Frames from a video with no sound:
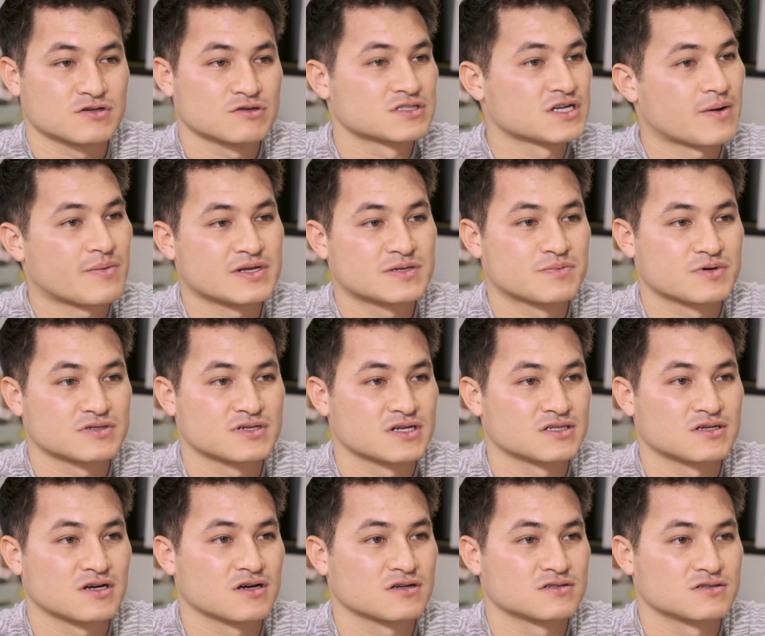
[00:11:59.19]
single Japanese person I
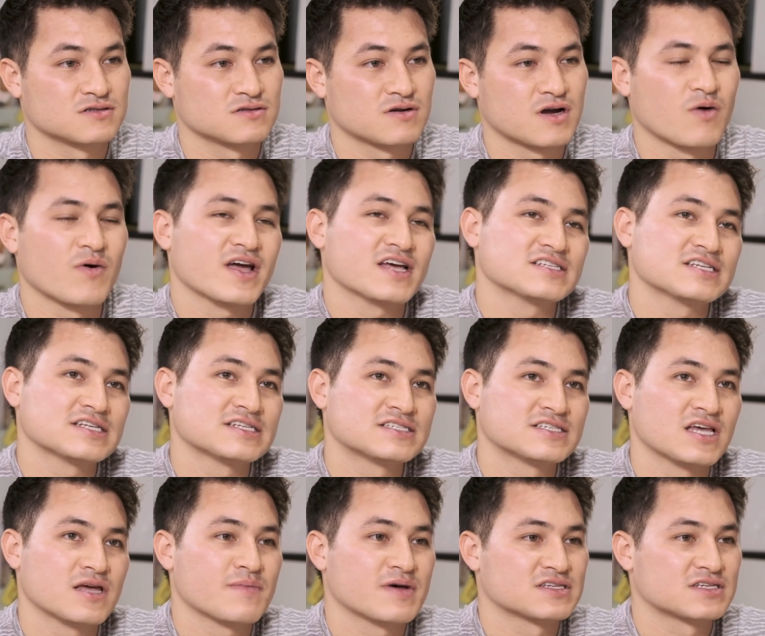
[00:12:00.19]
talk to, I guess it's the
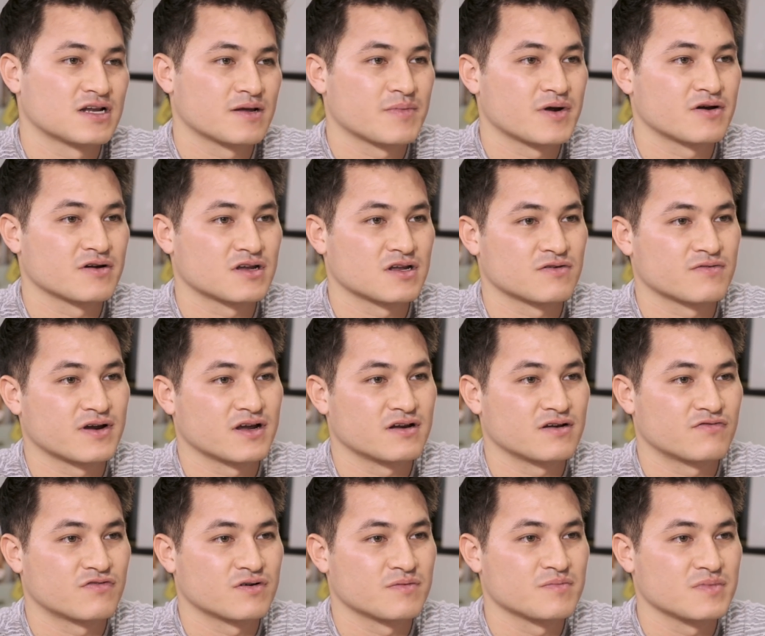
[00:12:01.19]
same as an American,
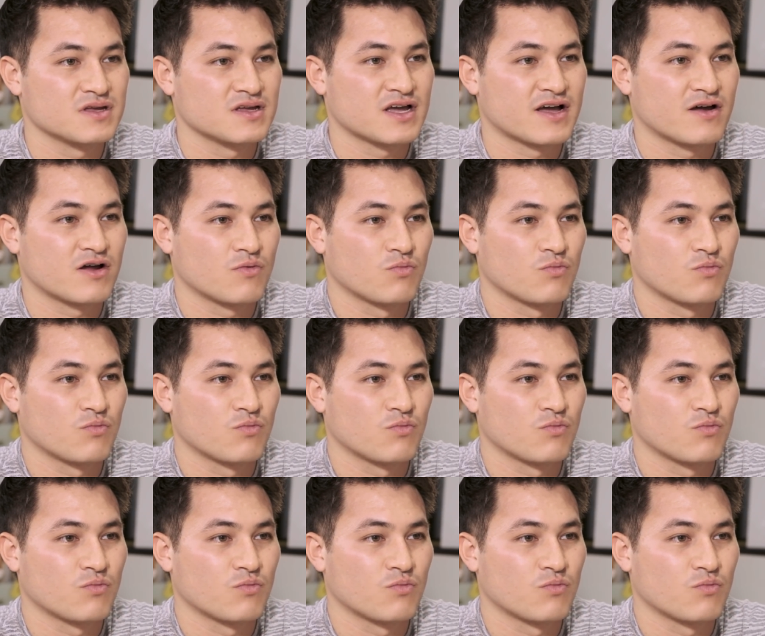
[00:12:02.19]
right? For me, I